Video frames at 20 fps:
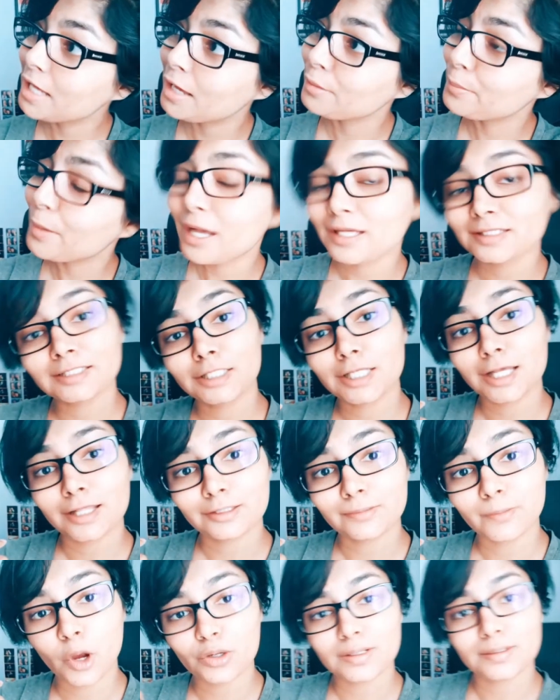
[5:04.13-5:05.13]
miles down the
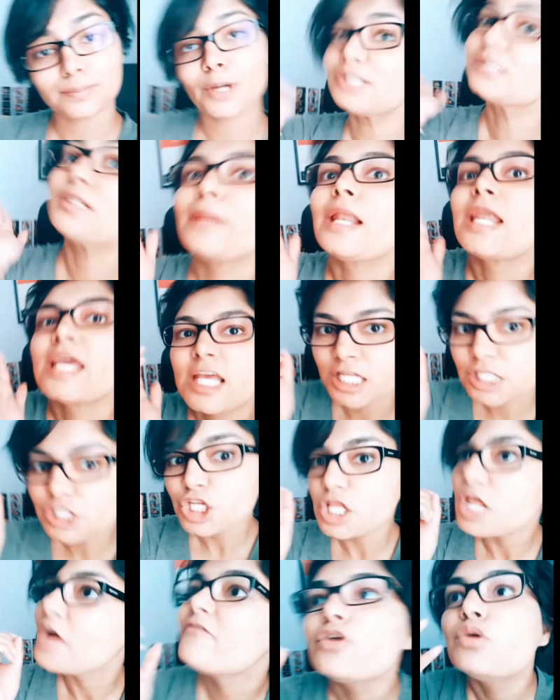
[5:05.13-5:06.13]
road and possibly into
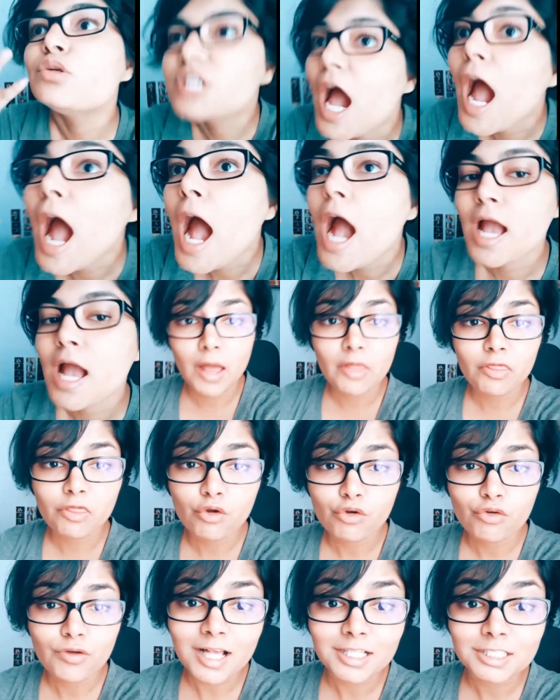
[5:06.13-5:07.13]
the future,
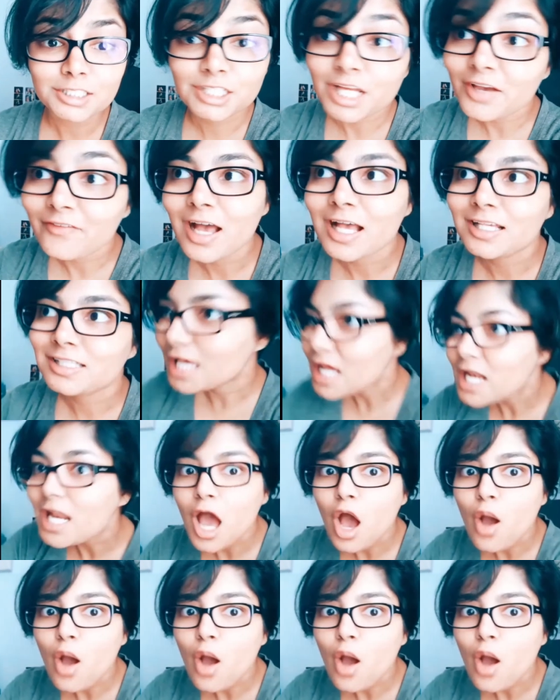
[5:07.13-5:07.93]
but the rest of us are